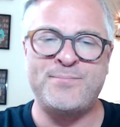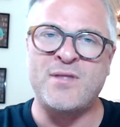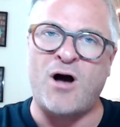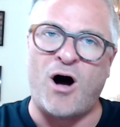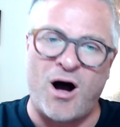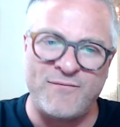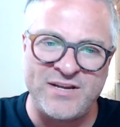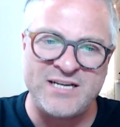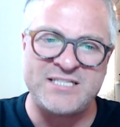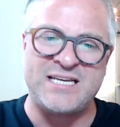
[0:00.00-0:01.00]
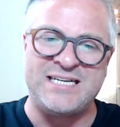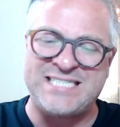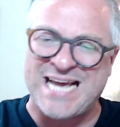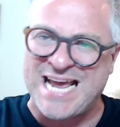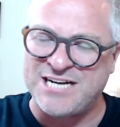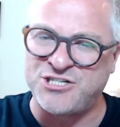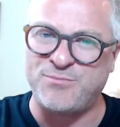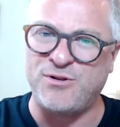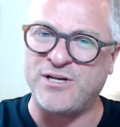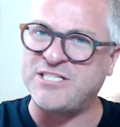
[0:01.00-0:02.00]
obvious, and
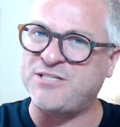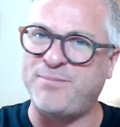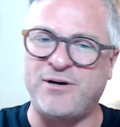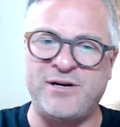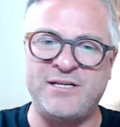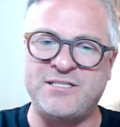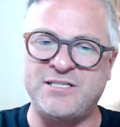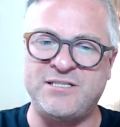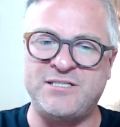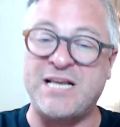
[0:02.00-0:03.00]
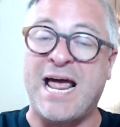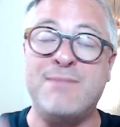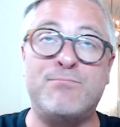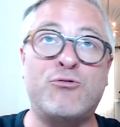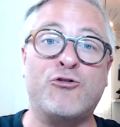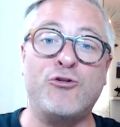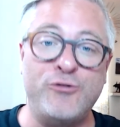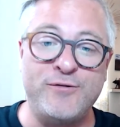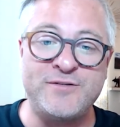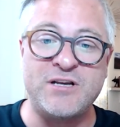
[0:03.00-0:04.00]
tangible experiences and
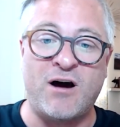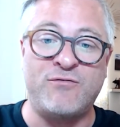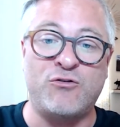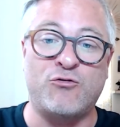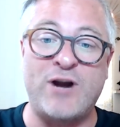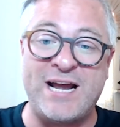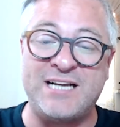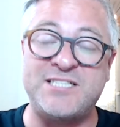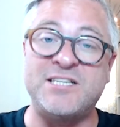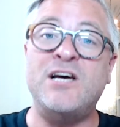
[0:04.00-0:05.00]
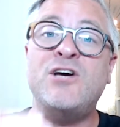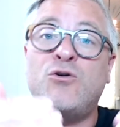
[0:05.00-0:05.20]
proofs of grace